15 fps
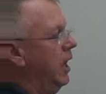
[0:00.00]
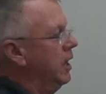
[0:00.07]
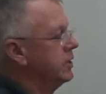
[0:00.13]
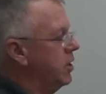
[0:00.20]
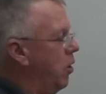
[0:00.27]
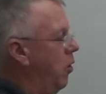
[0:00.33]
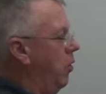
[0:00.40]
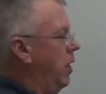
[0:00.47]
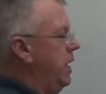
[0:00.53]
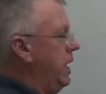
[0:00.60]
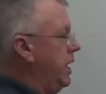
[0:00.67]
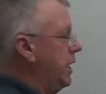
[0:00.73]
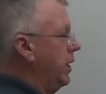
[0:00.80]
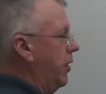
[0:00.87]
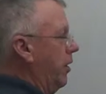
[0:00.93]
So
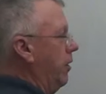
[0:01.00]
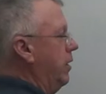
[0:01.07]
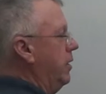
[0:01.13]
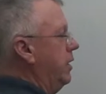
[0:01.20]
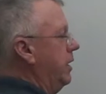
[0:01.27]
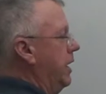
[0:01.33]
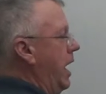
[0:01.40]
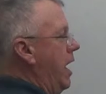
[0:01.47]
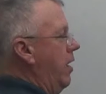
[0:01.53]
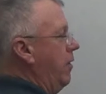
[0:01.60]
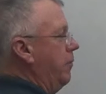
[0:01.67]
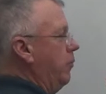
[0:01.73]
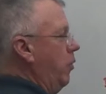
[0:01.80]
here, now,